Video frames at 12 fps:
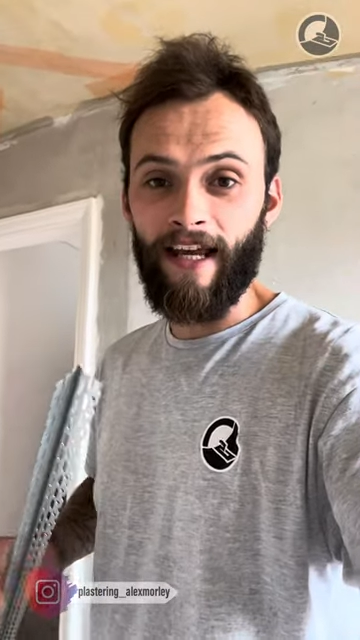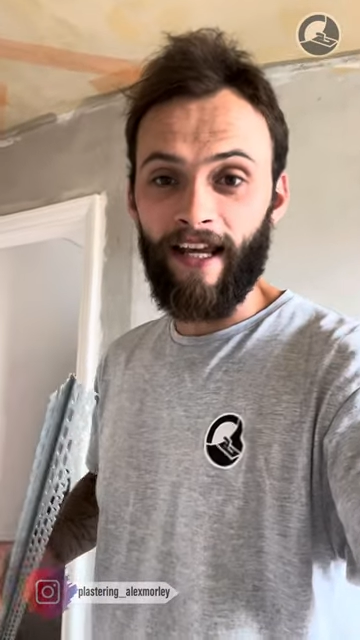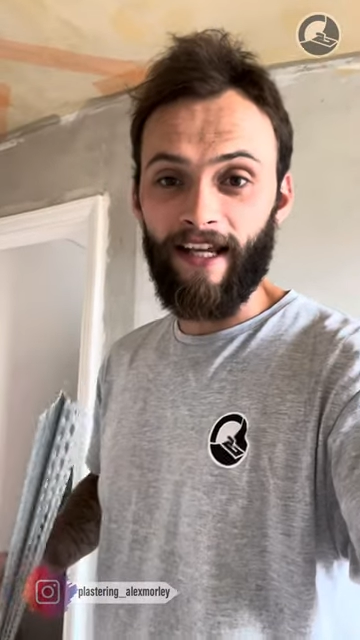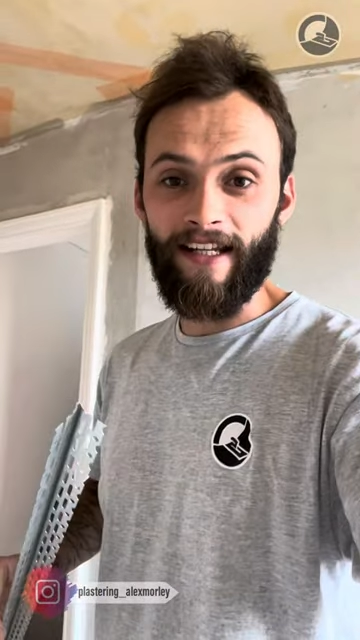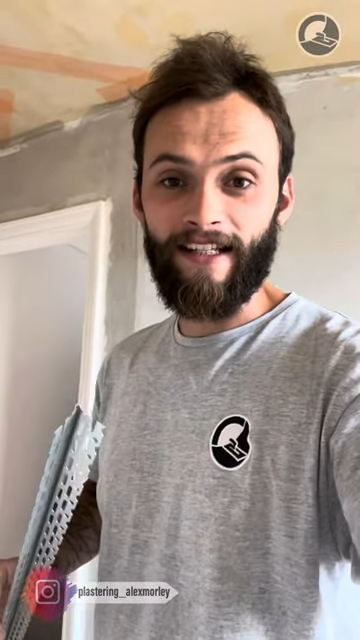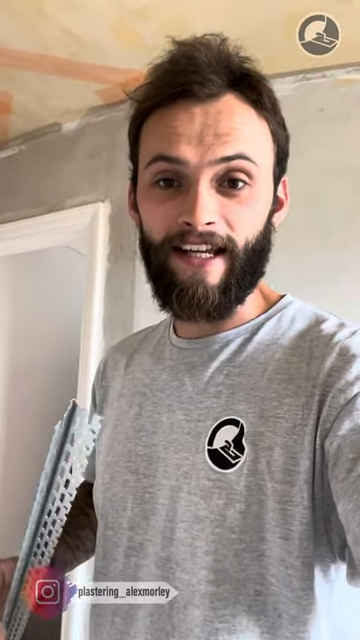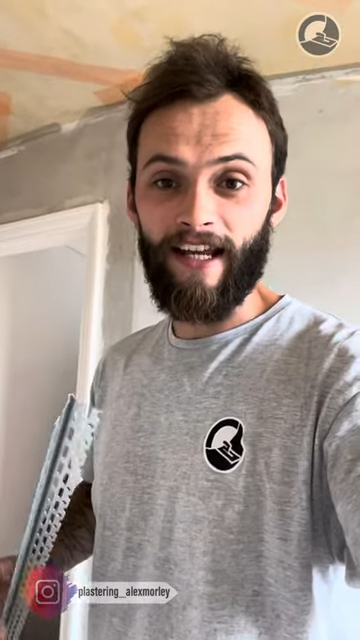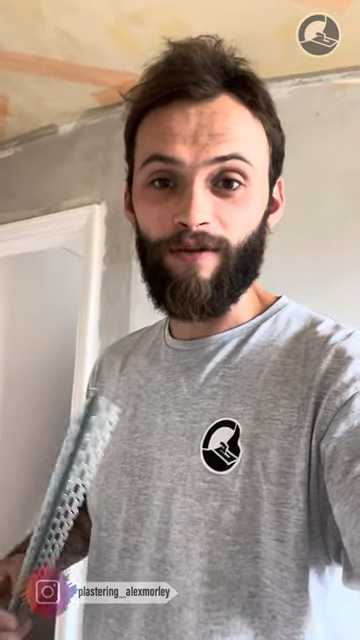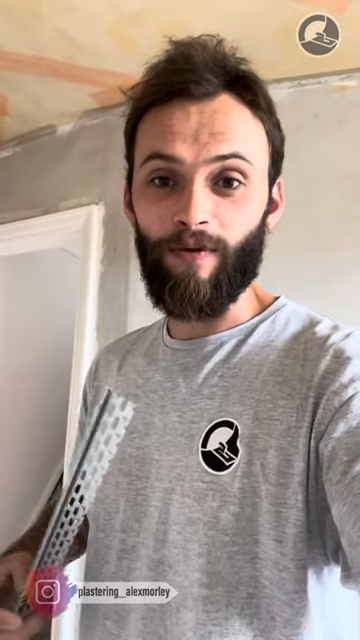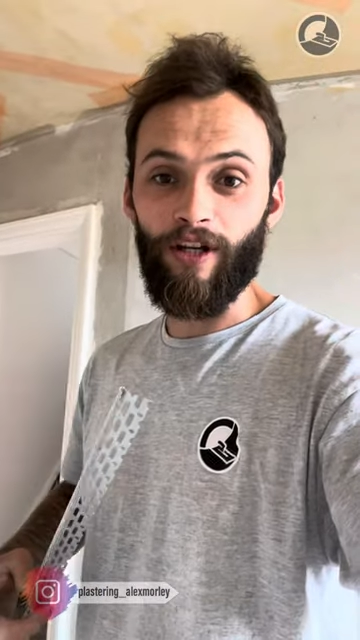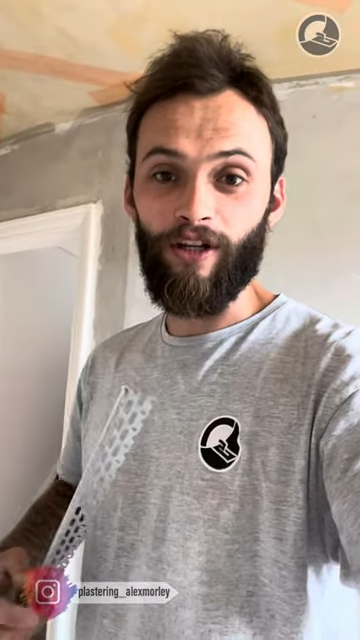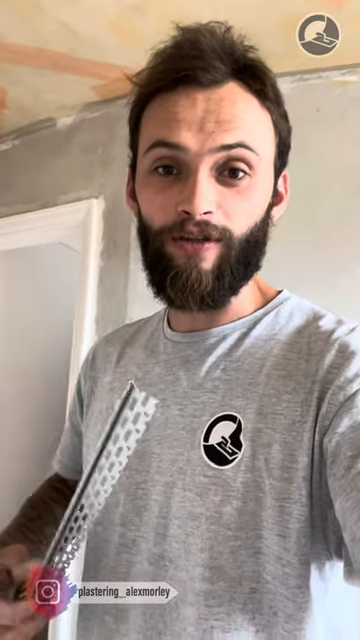In this case,
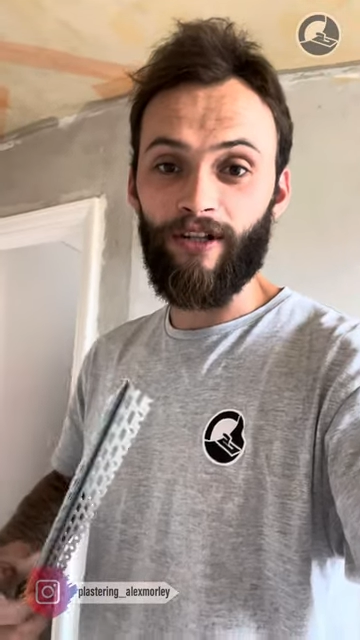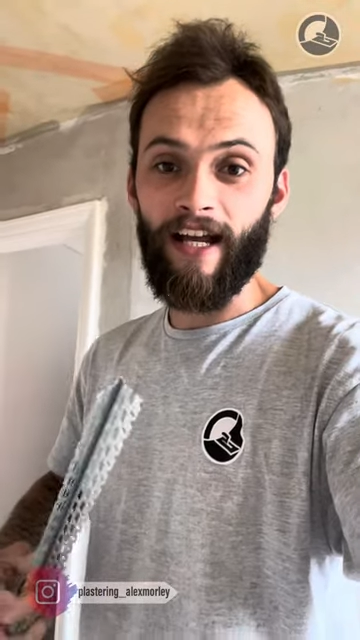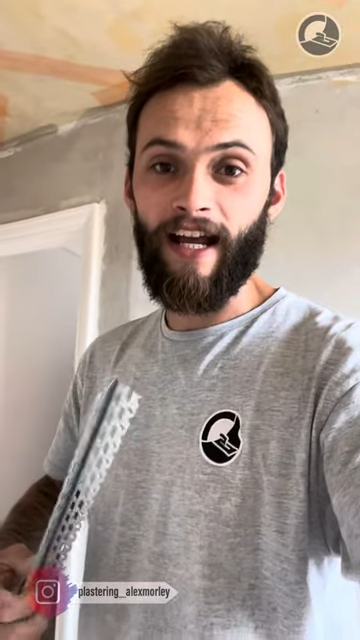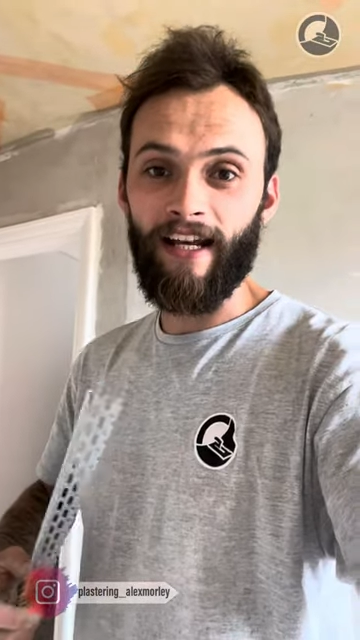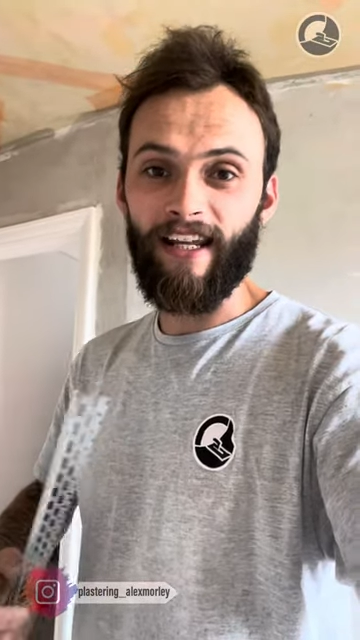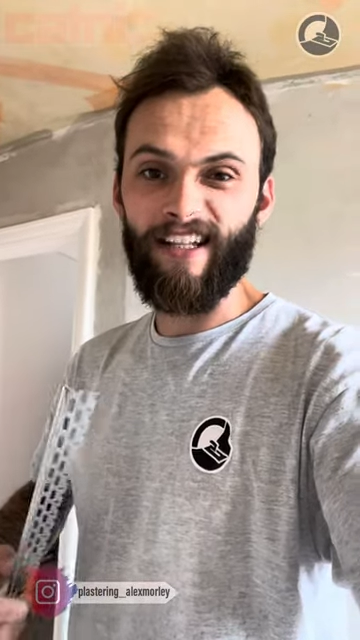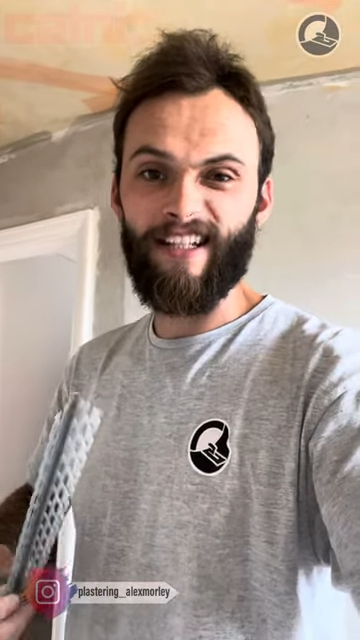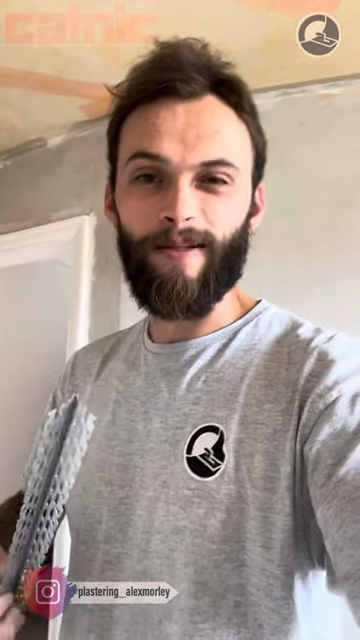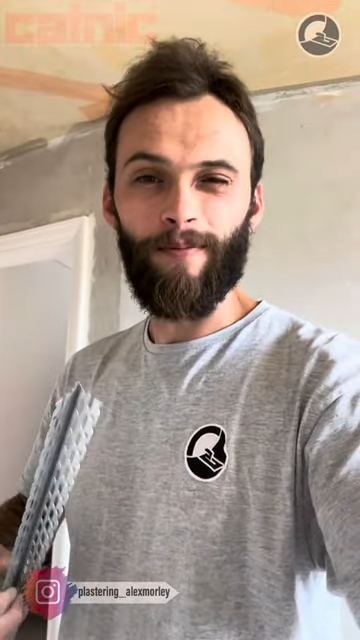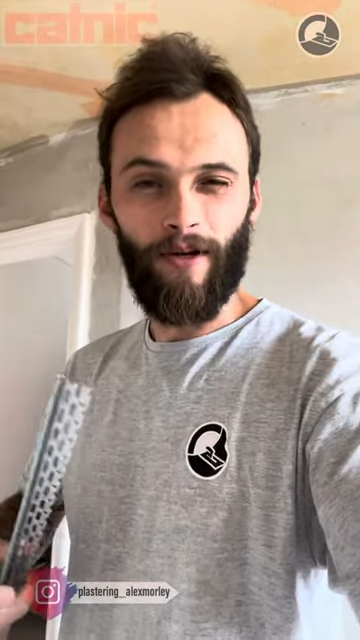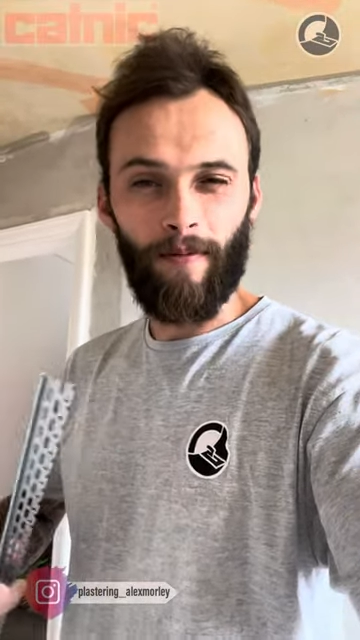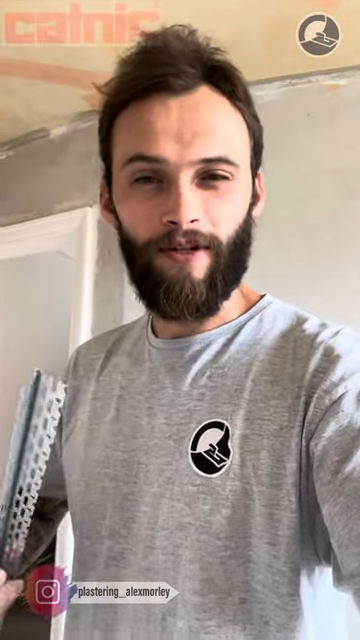we're gonna use Catnix. It's
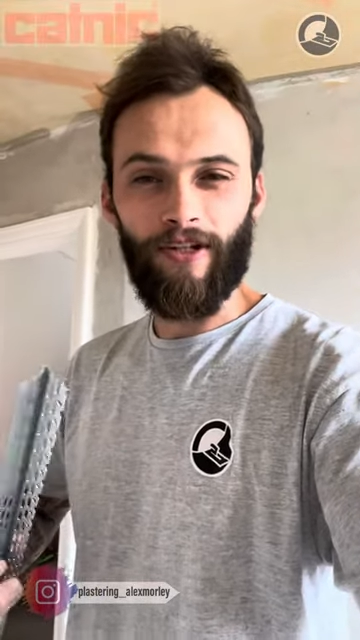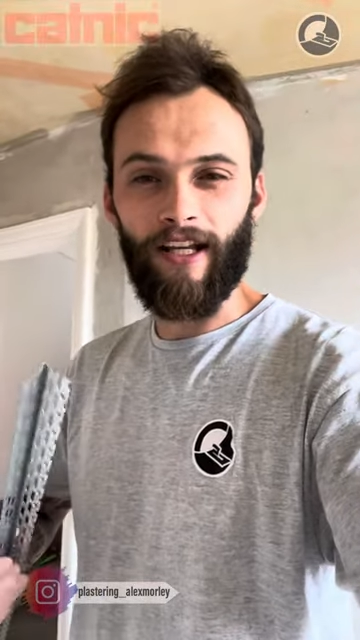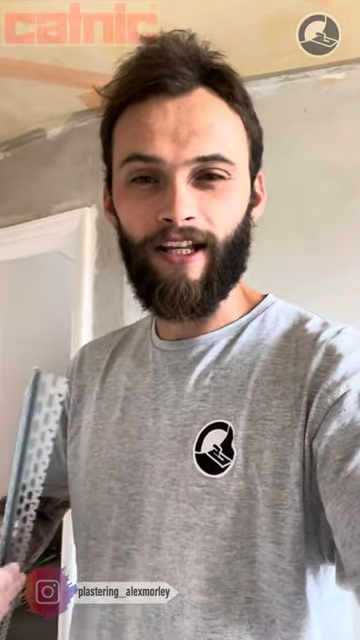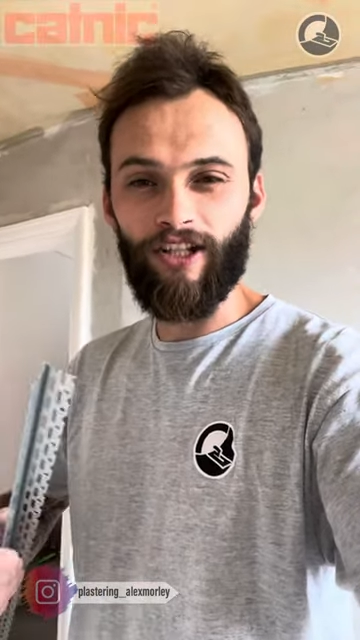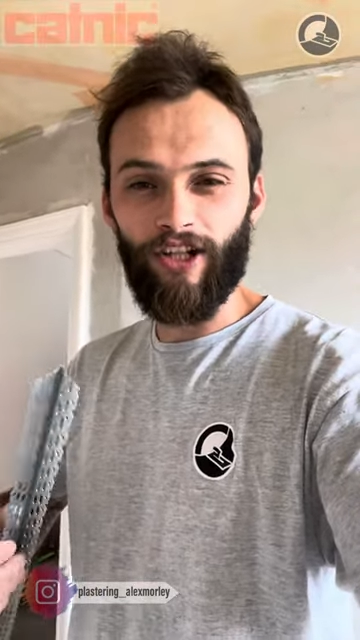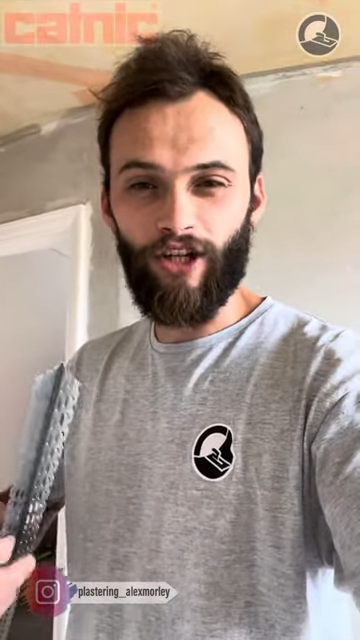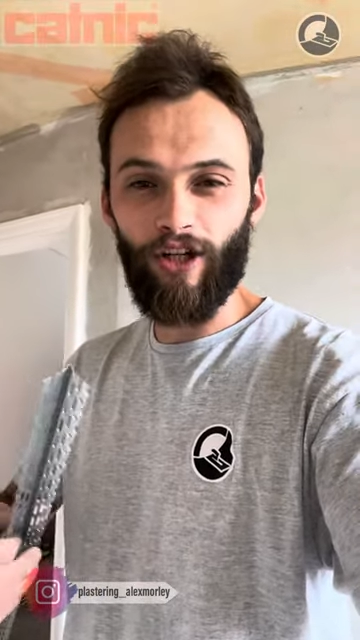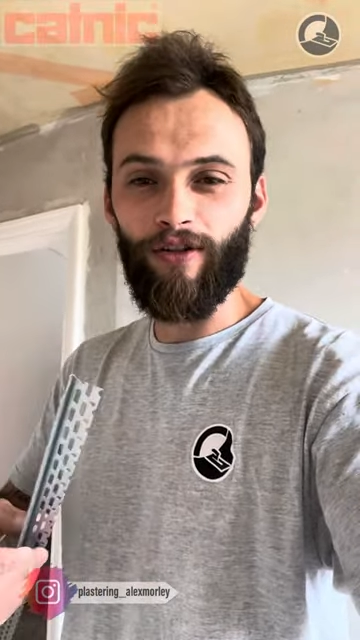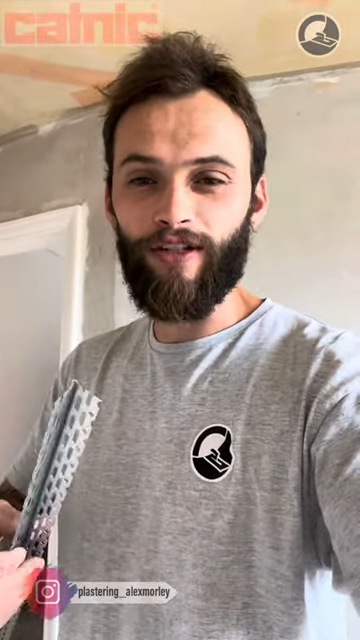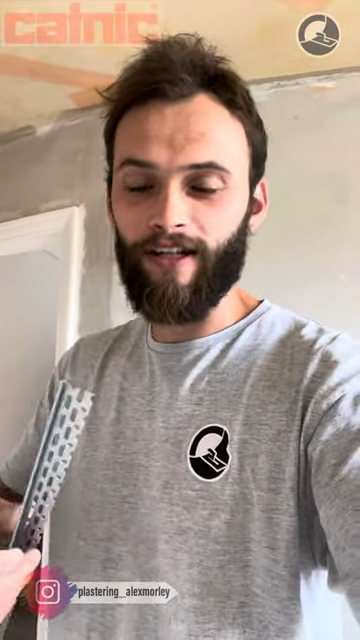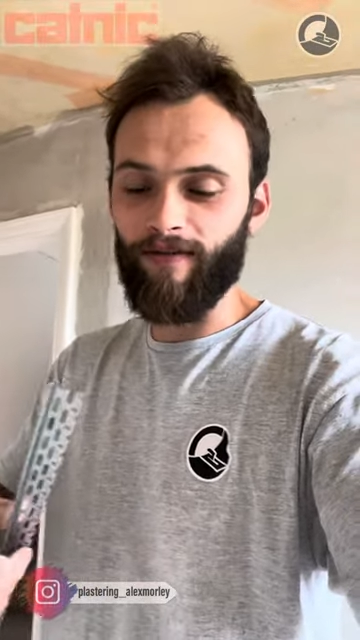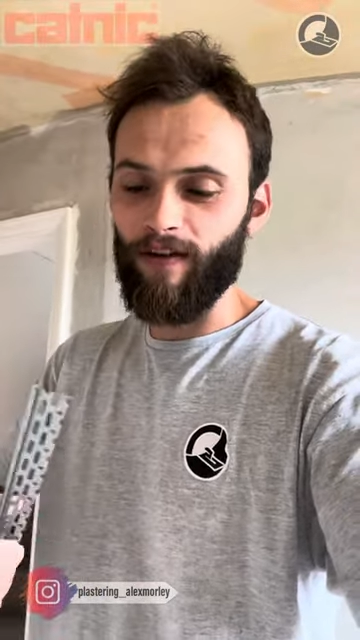pretty much
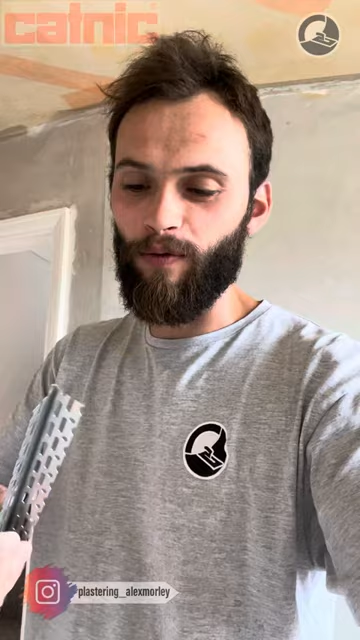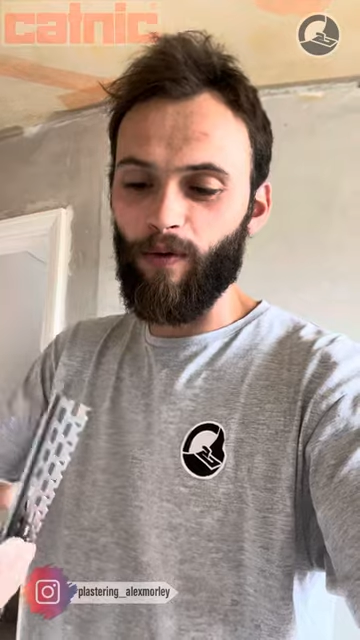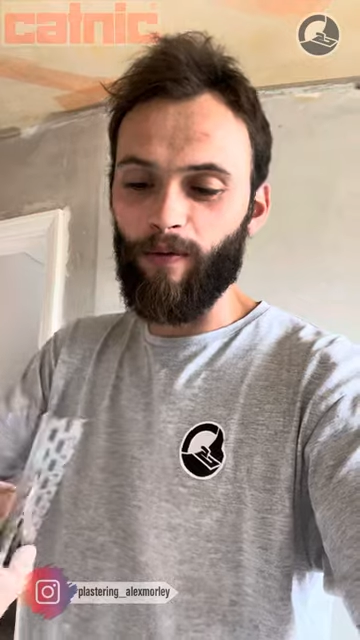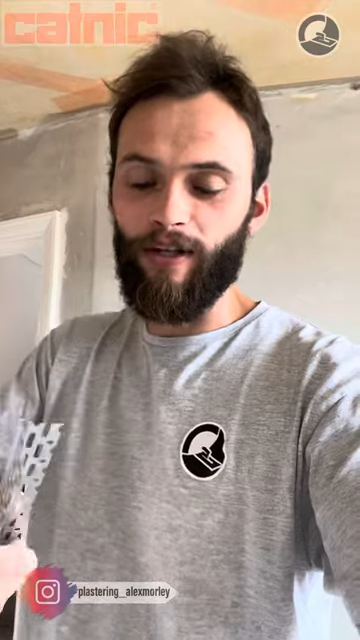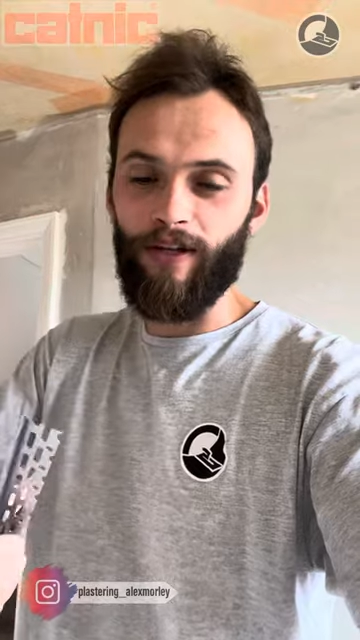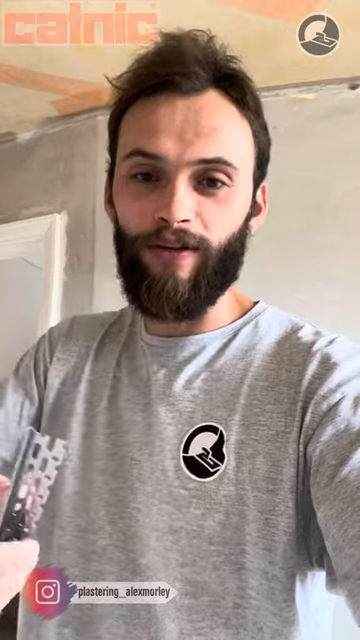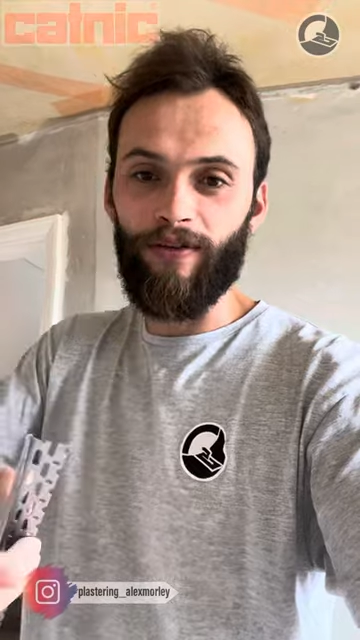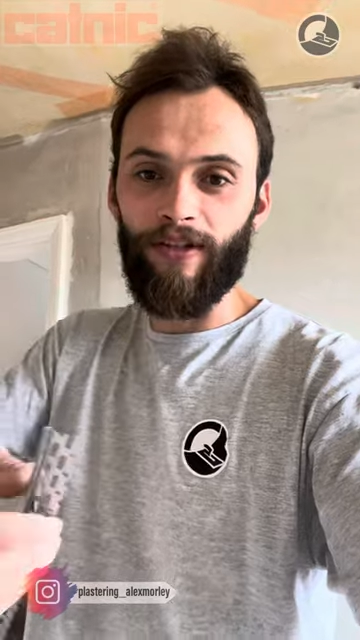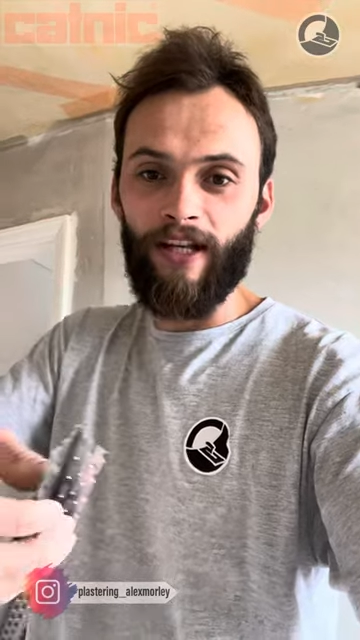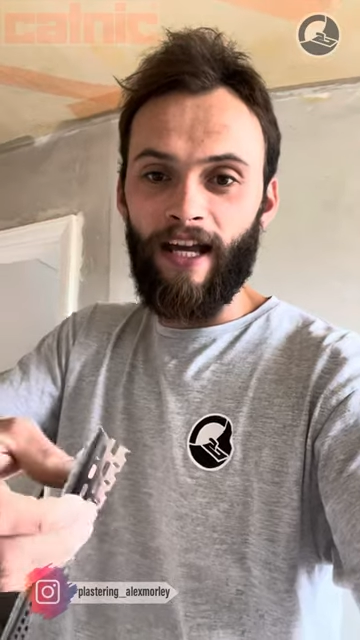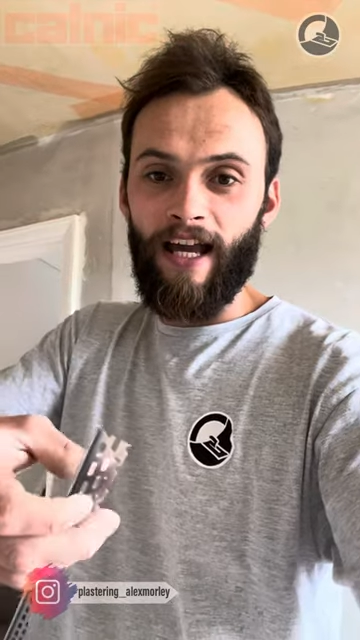exclusively what we use.